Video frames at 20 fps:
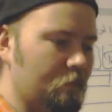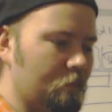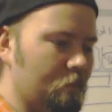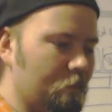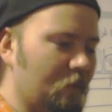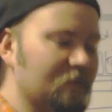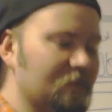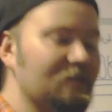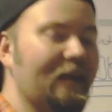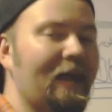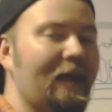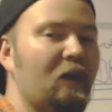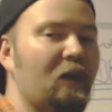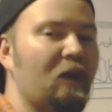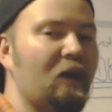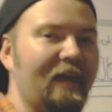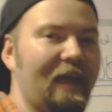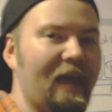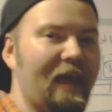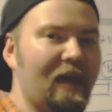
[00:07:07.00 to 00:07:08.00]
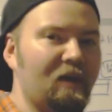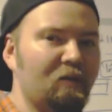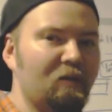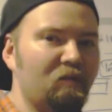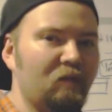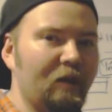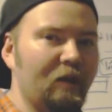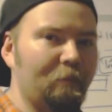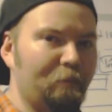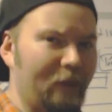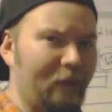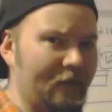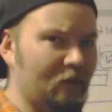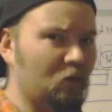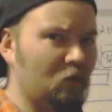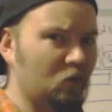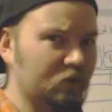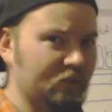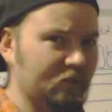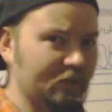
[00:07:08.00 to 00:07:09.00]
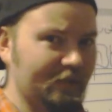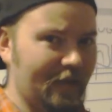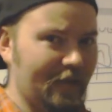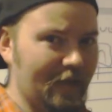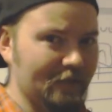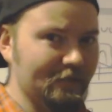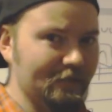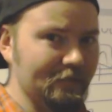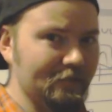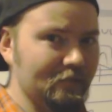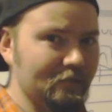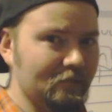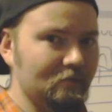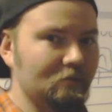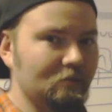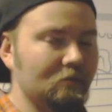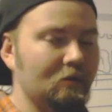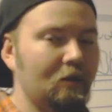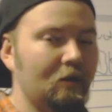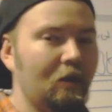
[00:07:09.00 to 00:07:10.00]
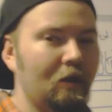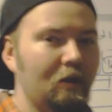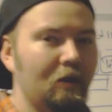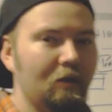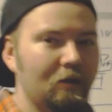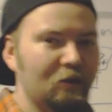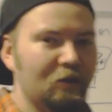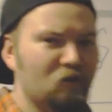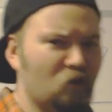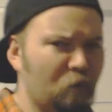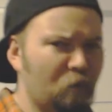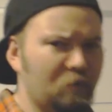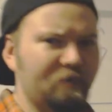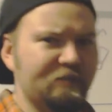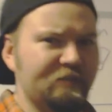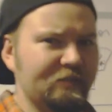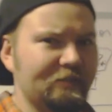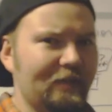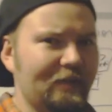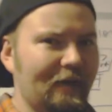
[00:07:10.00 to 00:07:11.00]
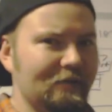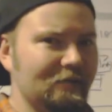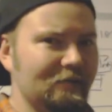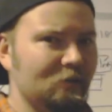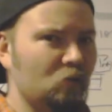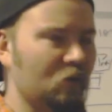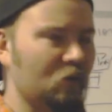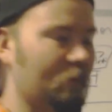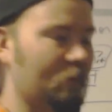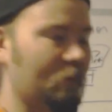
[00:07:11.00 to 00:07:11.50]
much like how they have like bytecode syntaxes and interpretive syntaxes, well, the